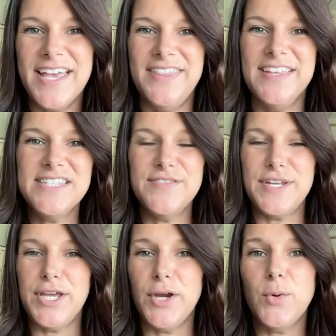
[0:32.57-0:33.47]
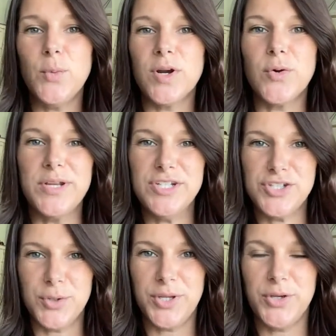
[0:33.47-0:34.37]
In this video, we're going to
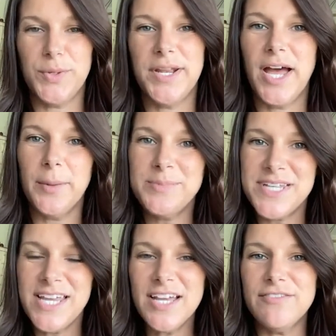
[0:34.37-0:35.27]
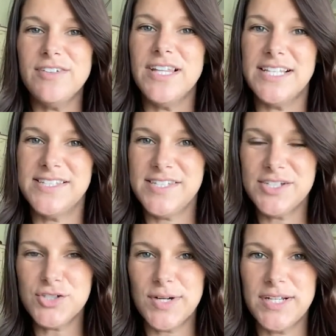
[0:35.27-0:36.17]
show you an update of Valencia
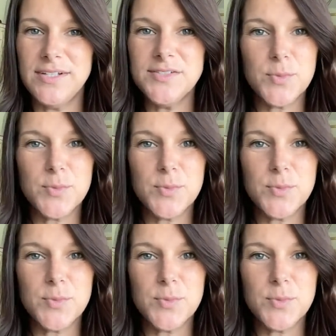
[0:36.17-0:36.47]
Trails.